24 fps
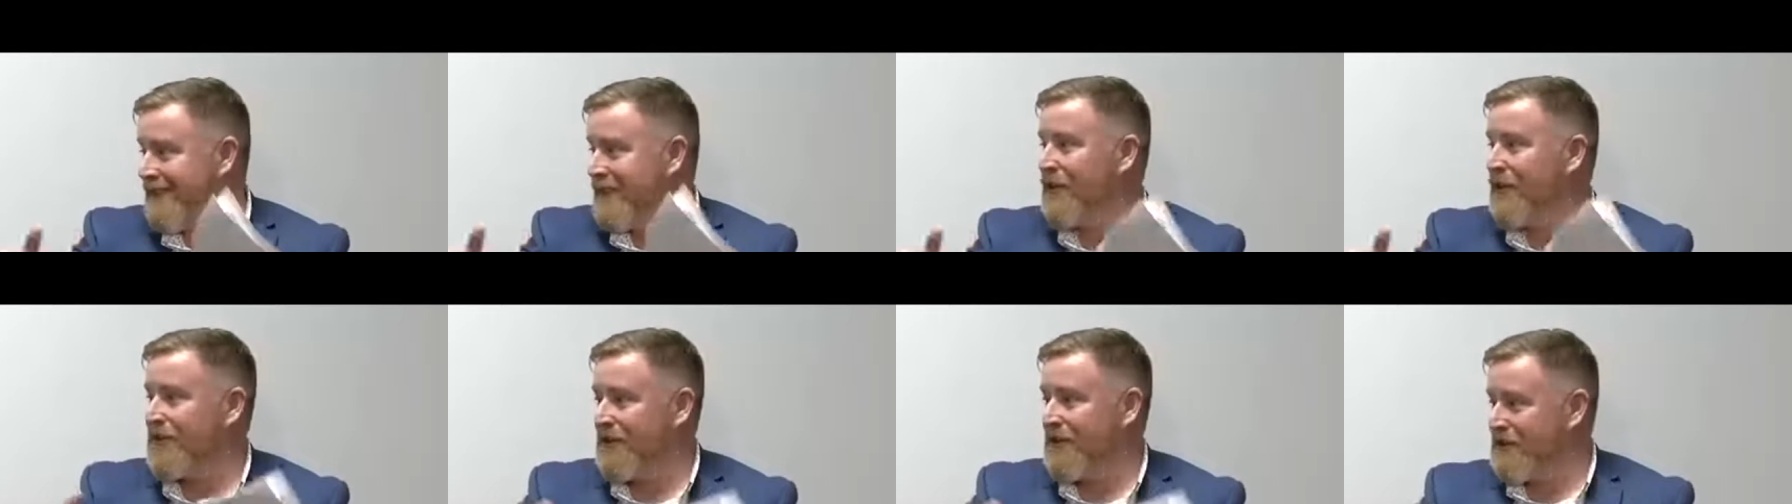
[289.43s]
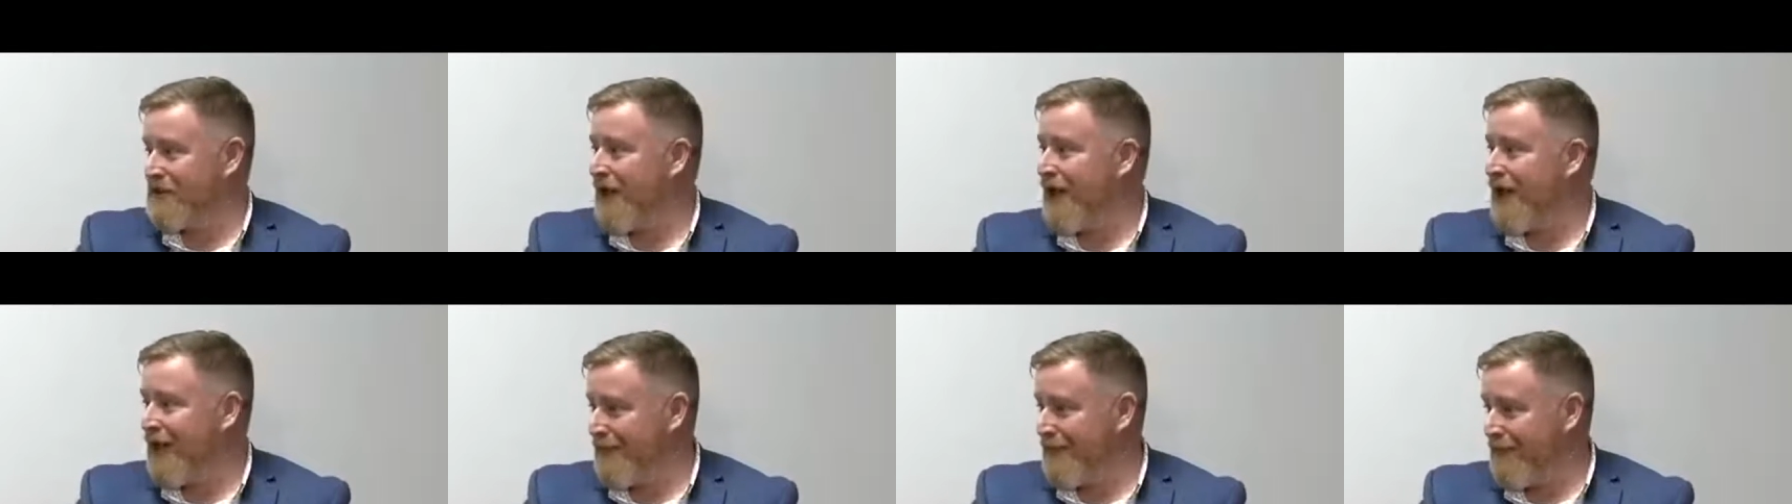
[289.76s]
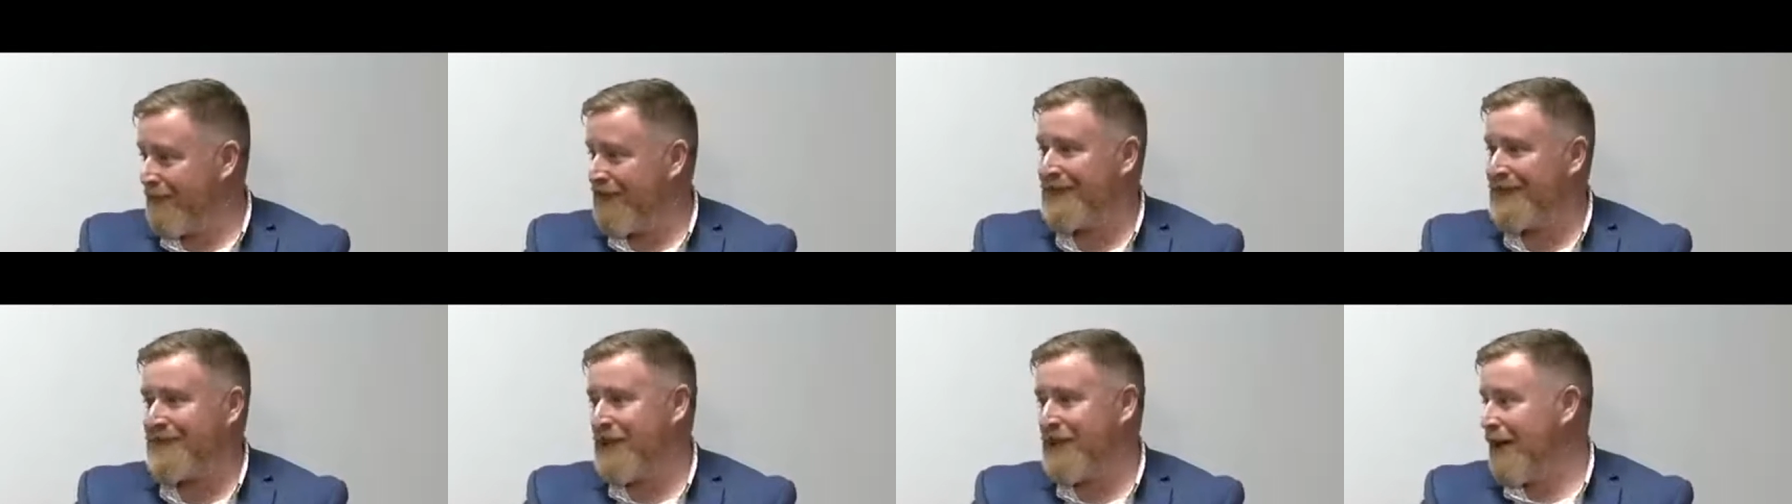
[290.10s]
the
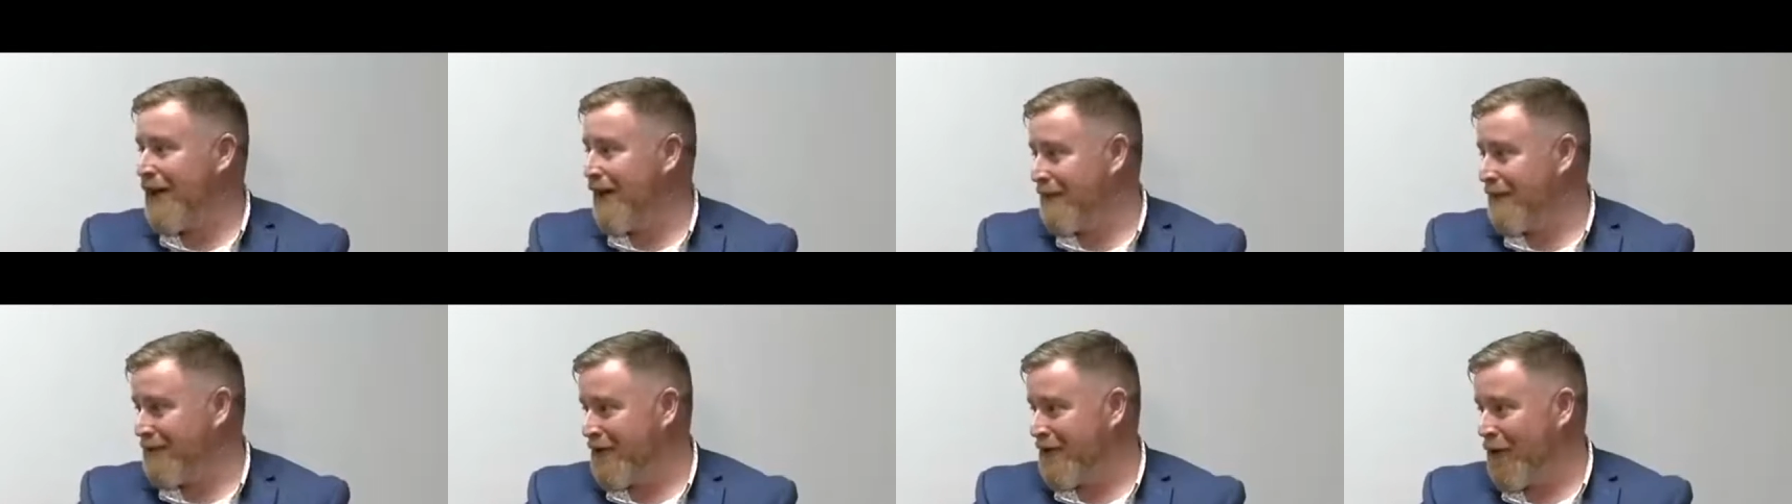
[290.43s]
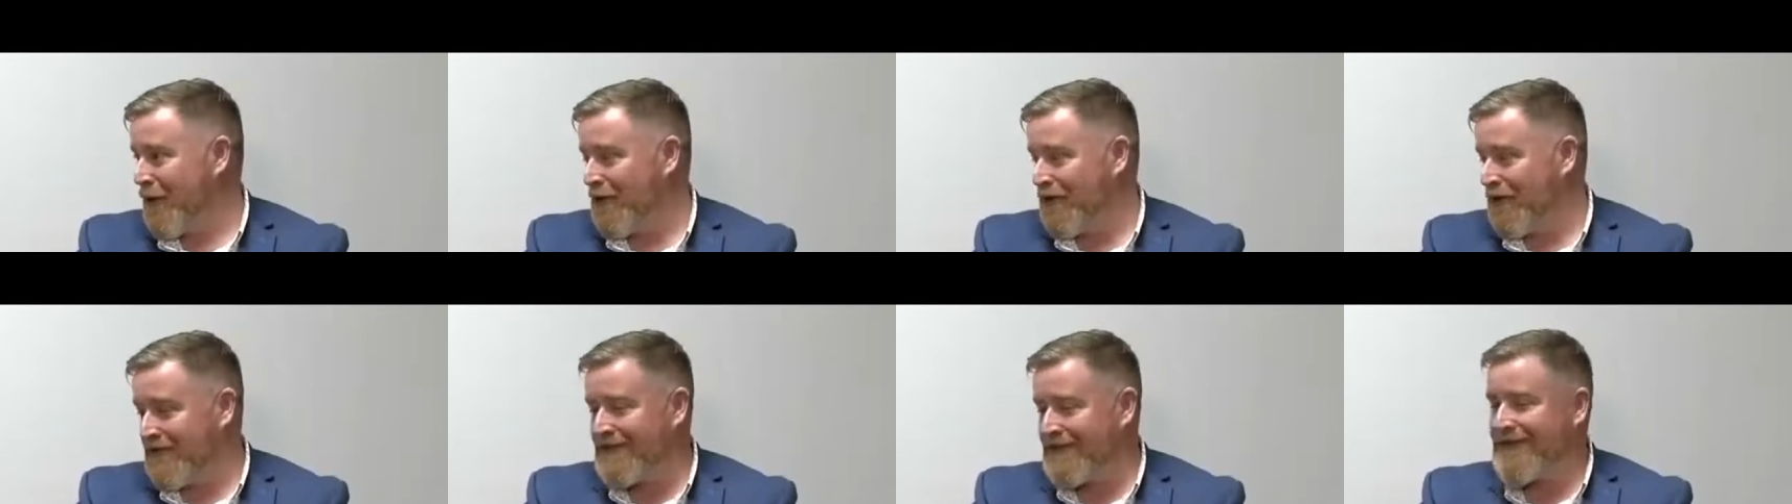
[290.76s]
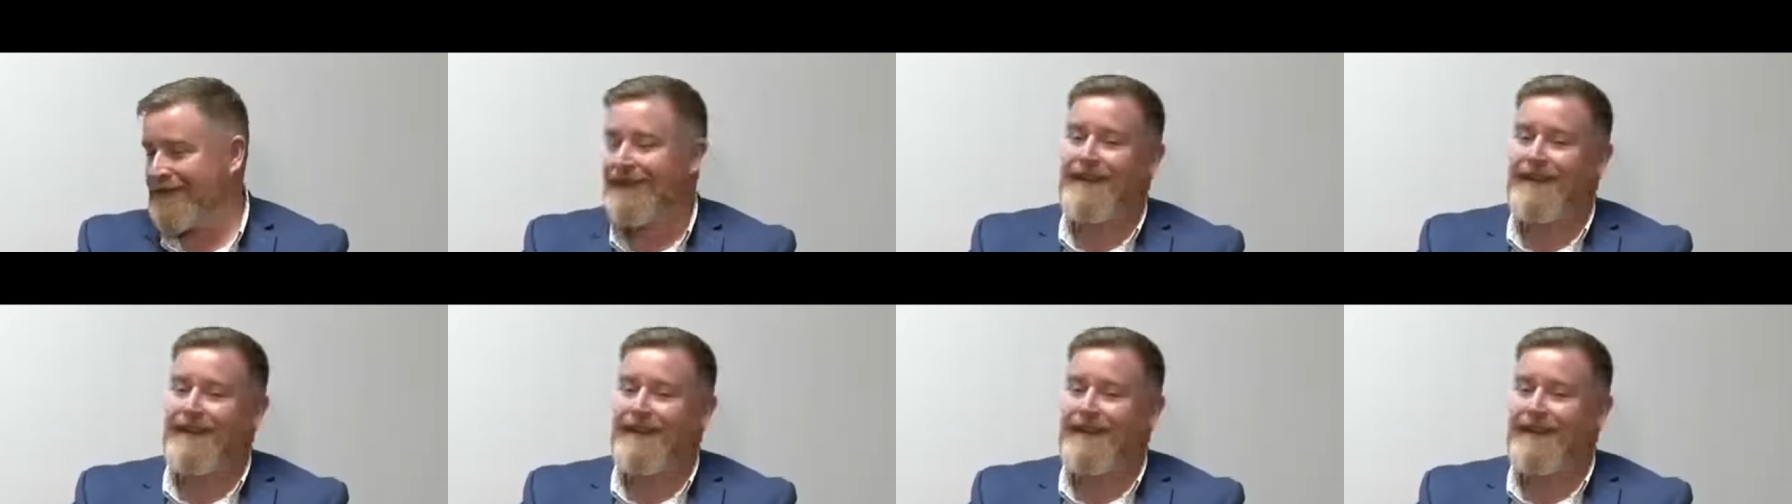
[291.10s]
timing, the time zones,